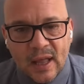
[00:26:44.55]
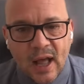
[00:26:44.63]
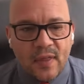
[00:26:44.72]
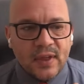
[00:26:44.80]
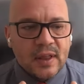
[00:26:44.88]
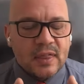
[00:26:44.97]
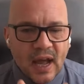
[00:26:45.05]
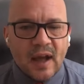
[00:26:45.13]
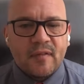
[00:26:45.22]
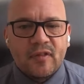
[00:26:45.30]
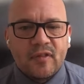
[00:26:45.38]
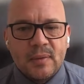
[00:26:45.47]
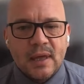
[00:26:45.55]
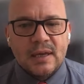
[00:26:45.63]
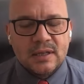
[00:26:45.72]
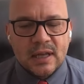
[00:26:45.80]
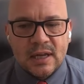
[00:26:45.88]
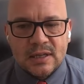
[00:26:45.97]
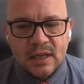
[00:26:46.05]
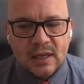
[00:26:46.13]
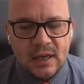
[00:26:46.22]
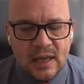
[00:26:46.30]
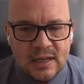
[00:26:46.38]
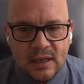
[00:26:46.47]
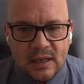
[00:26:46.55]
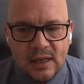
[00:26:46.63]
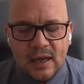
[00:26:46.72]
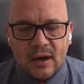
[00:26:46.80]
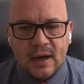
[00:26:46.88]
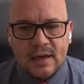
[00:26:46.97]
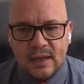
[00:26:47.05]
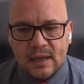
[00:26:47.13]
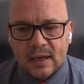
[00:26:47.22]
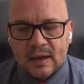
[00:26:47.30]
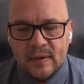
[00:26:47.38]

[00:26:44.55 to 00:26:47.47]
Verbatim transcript: I think that, for me, is is the is the key idea.